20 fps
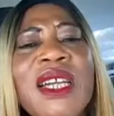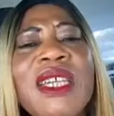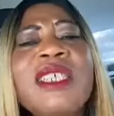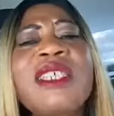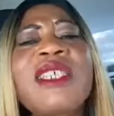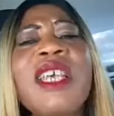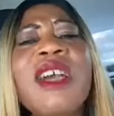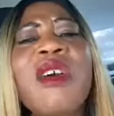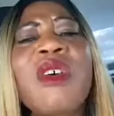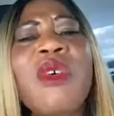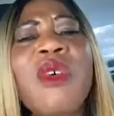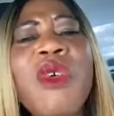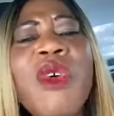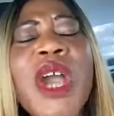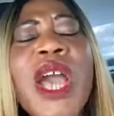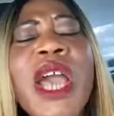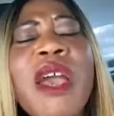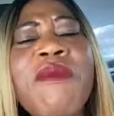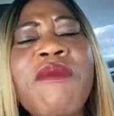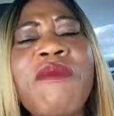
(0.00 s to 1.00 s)
he said,
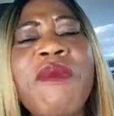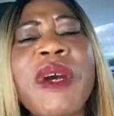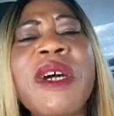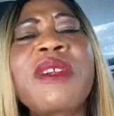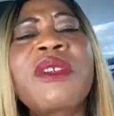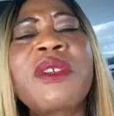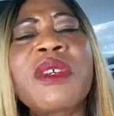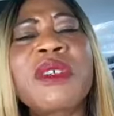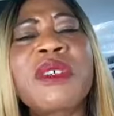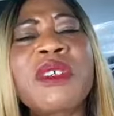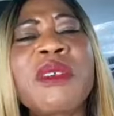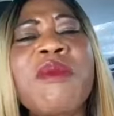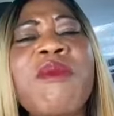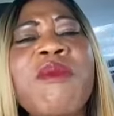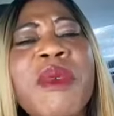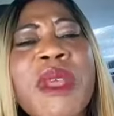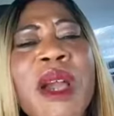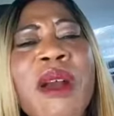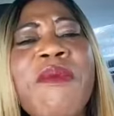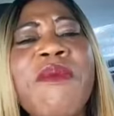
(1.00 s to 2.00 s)
whoever
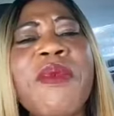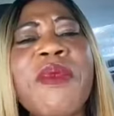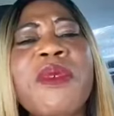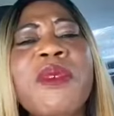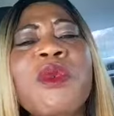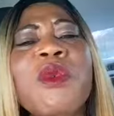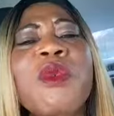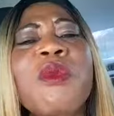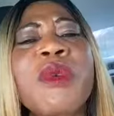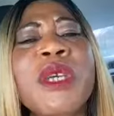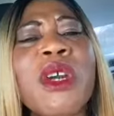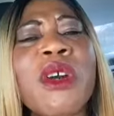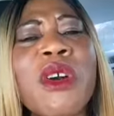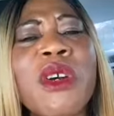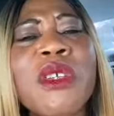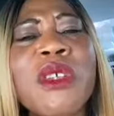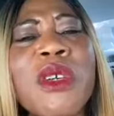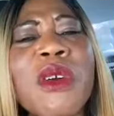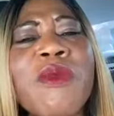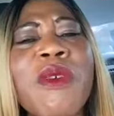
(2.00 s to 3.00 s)
doesn't bear fruit will be
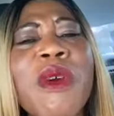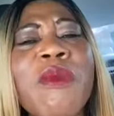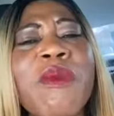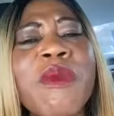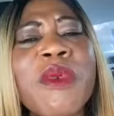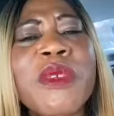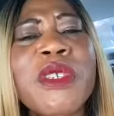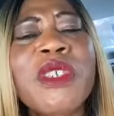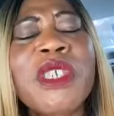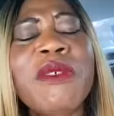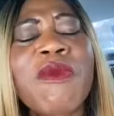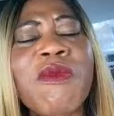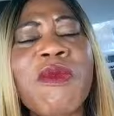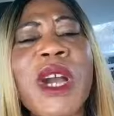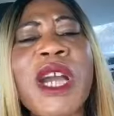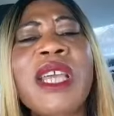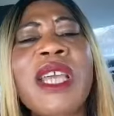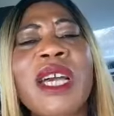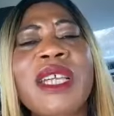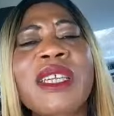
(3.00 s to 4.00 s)
cut off and put in
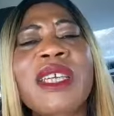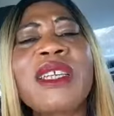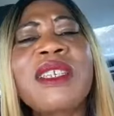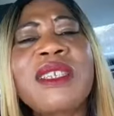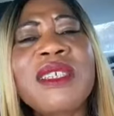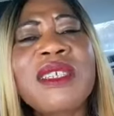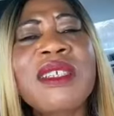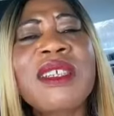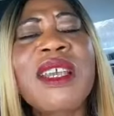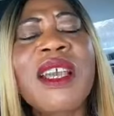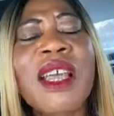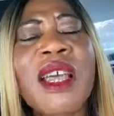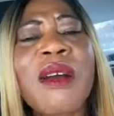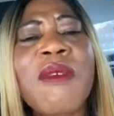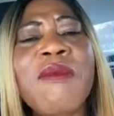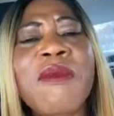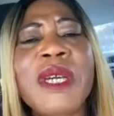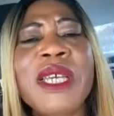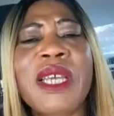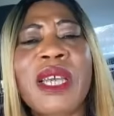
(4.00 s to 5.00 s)
fire. That is the
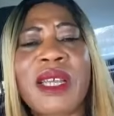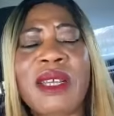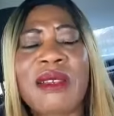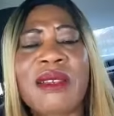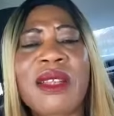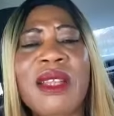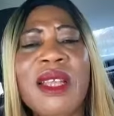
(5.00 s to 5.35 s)
hellfire.